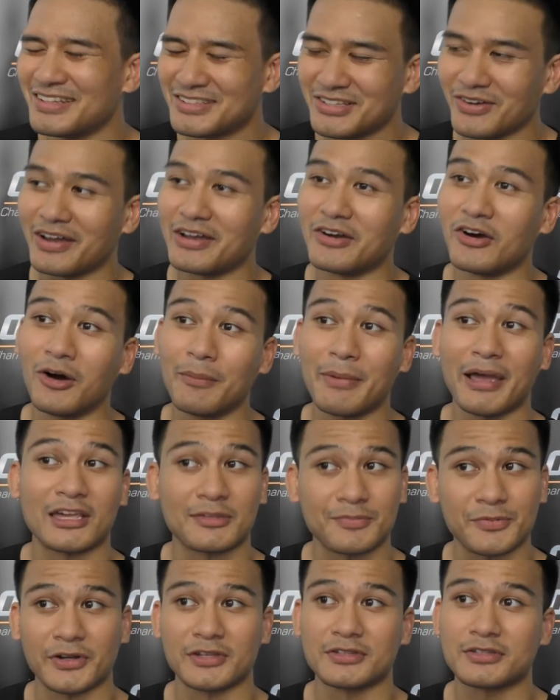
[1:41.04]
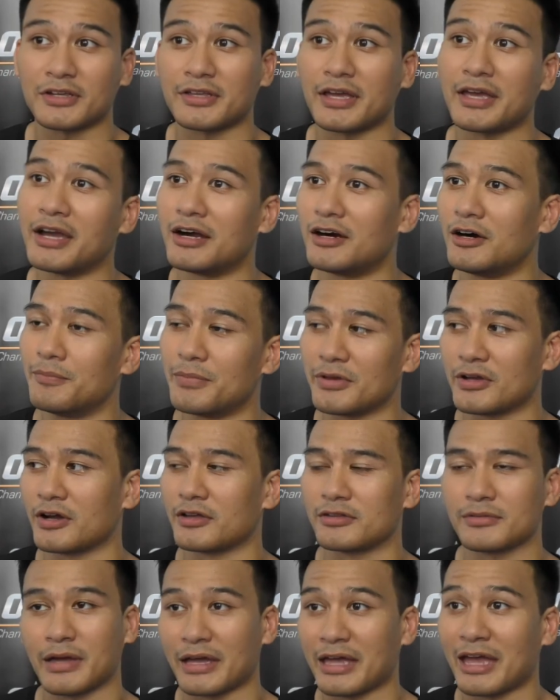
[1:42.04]
so I hope my experience is gonna help
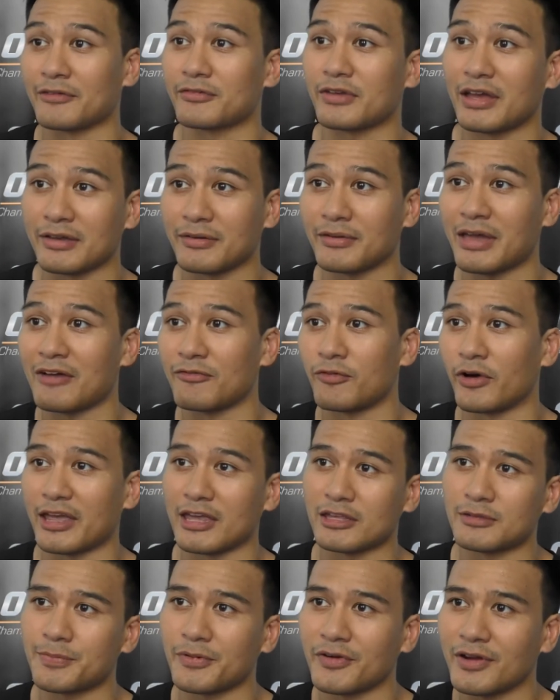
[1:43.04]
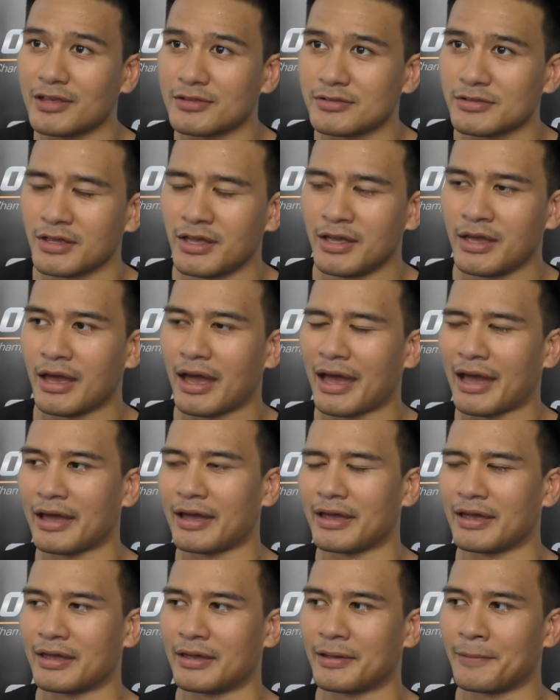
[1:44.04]
because I have I have more experience.
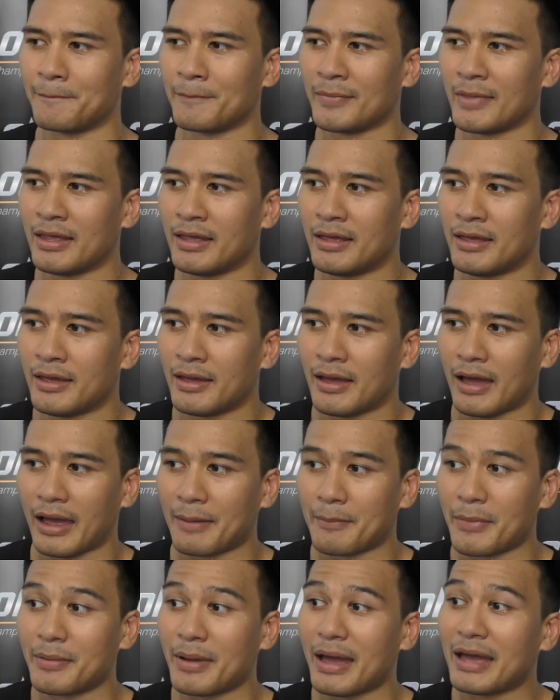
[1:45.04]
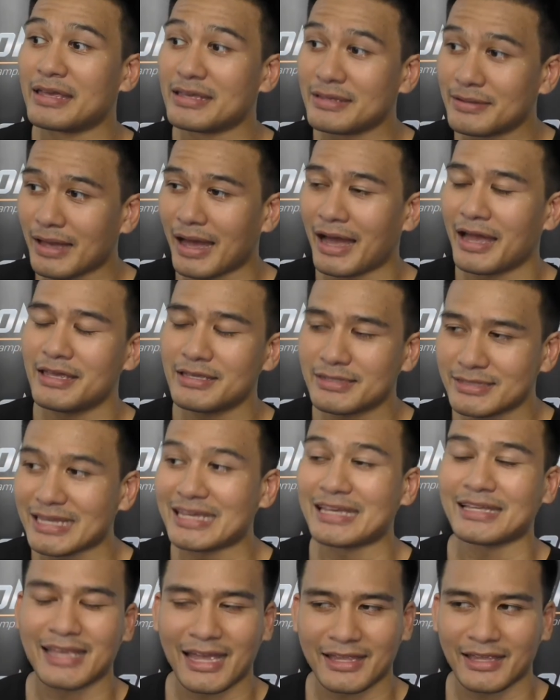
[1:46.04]
I, I I I
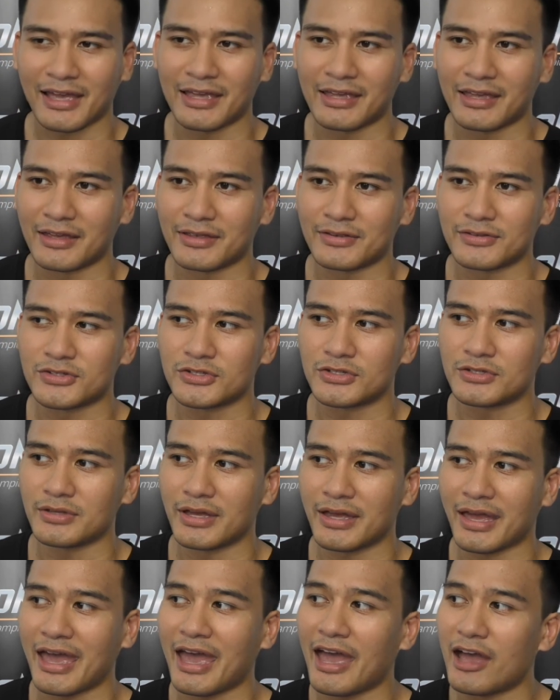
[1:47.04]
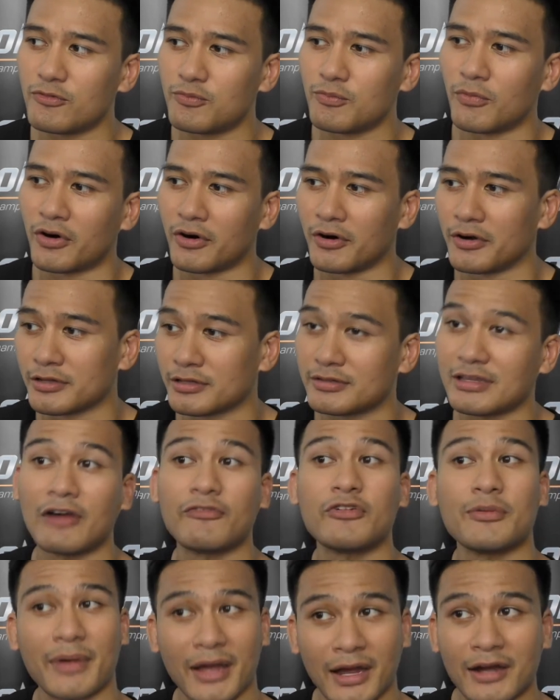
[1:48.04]
think that I have more
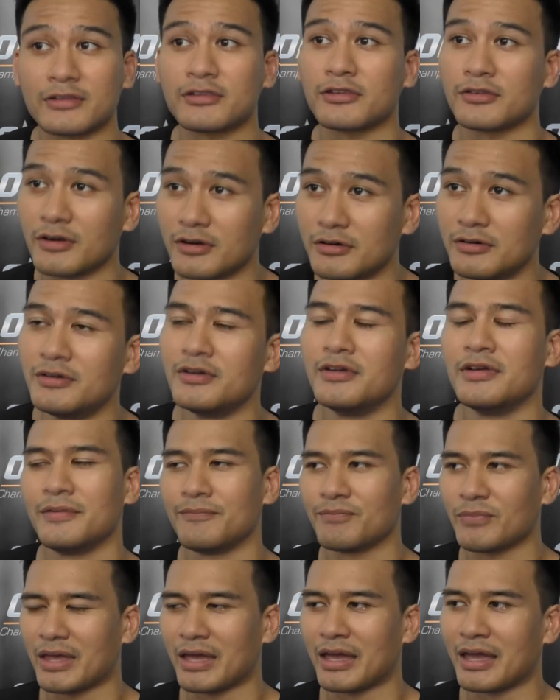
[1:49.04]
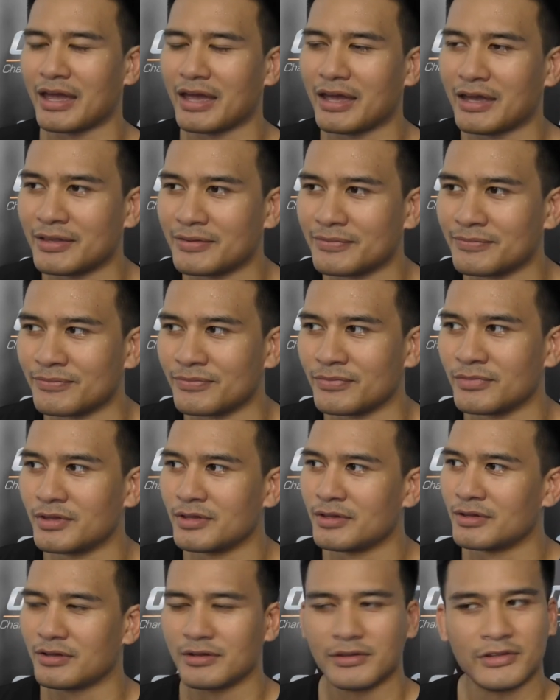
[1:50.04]
stuff in my arsenal, and
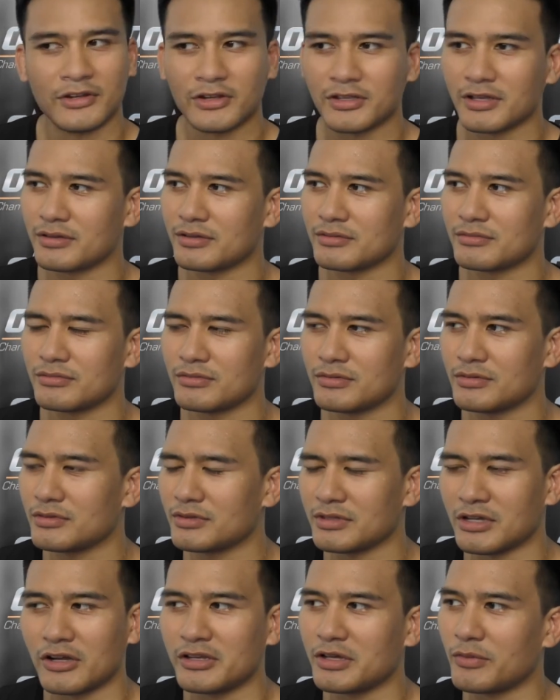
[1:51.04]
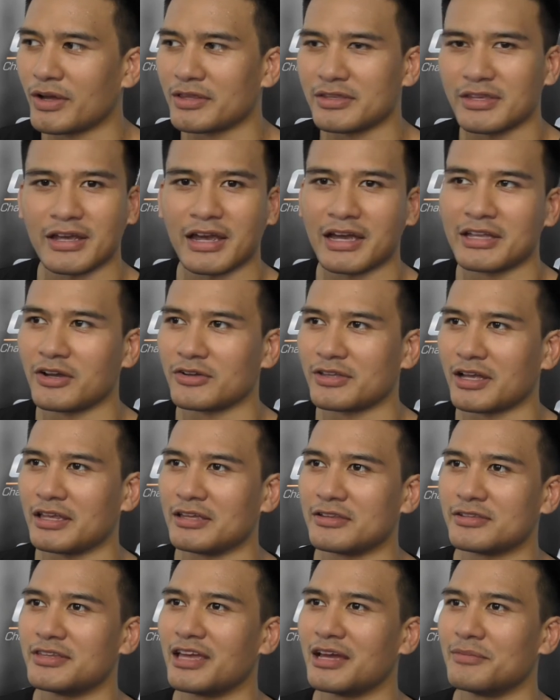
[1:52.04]
the other the only one thing I know that
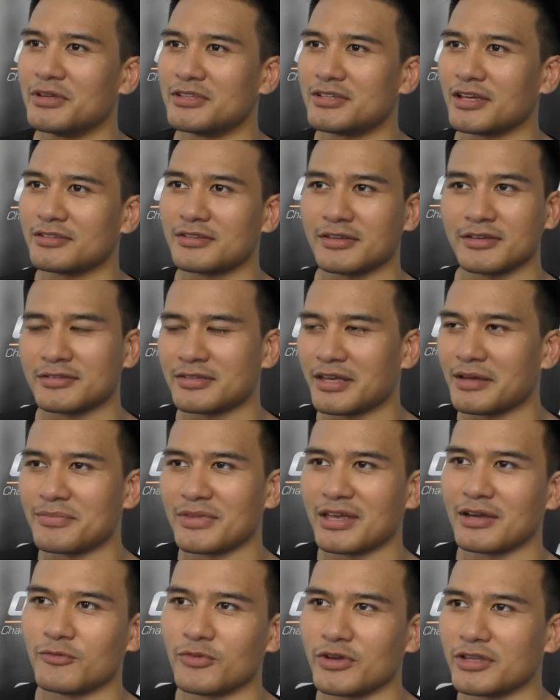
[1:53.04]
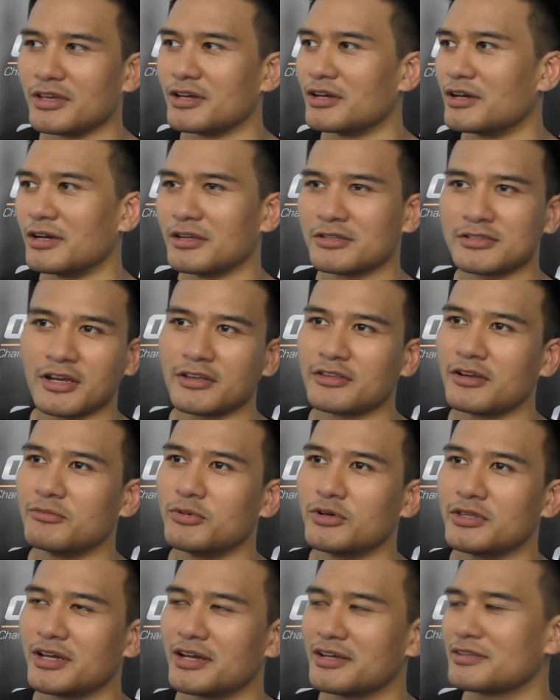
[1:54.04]
his name is just the same name with the son of
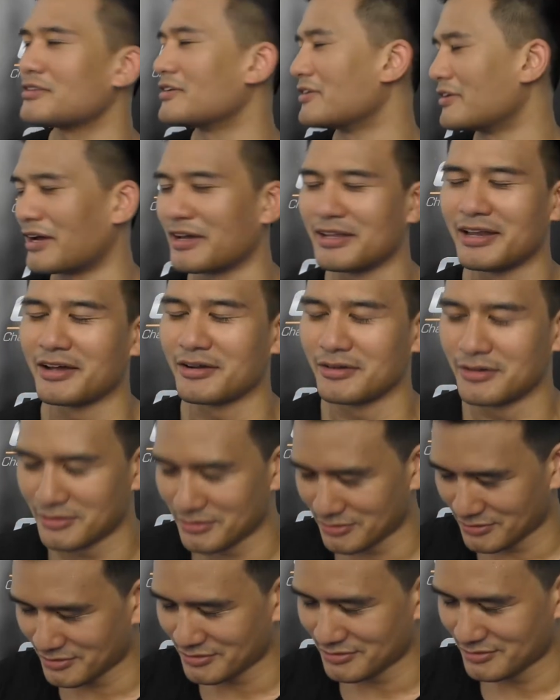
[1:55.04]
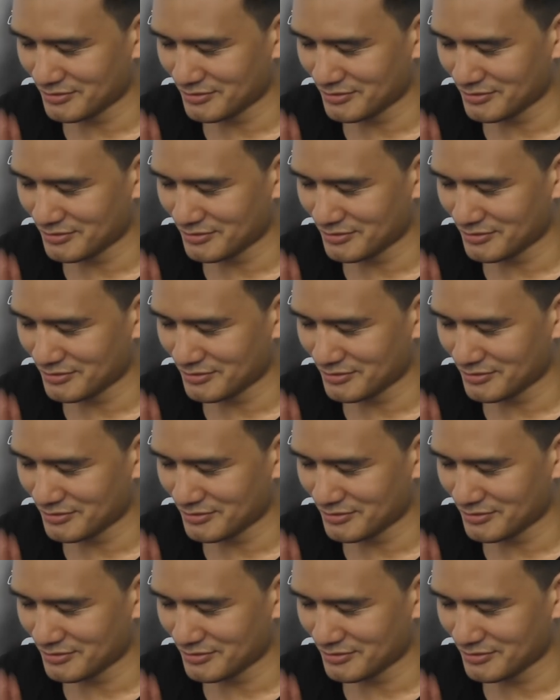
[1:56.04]
Buddha, so I like, oh,